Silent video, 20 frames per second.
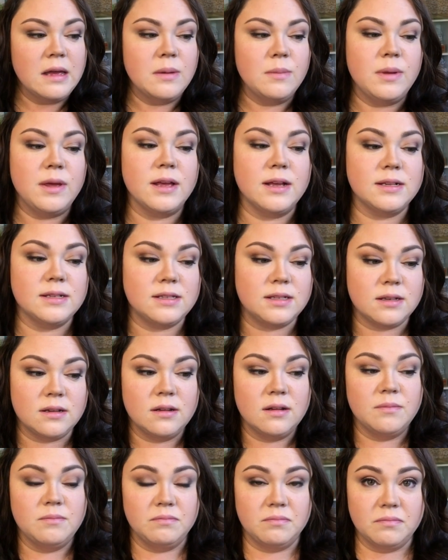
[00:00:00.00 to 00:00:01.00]
because
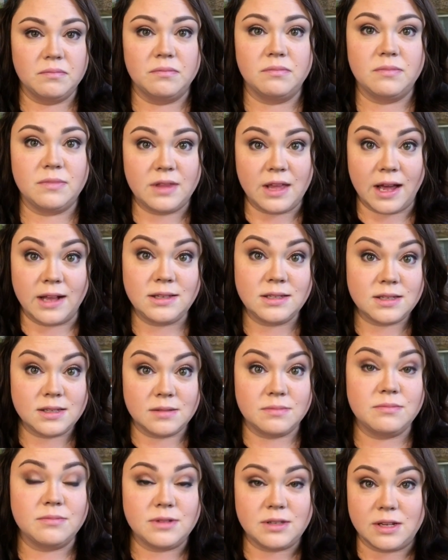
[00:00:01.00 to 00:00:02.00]
that's
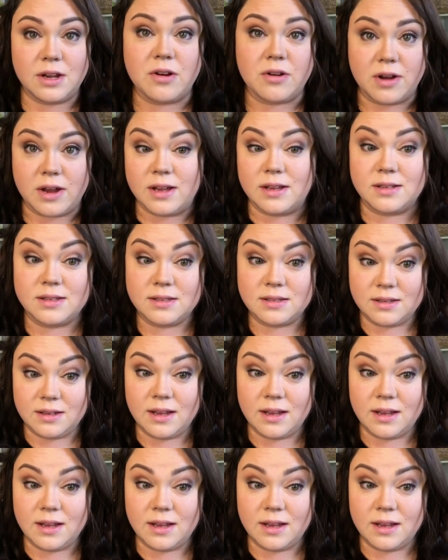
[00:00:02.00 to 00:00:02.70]
serious.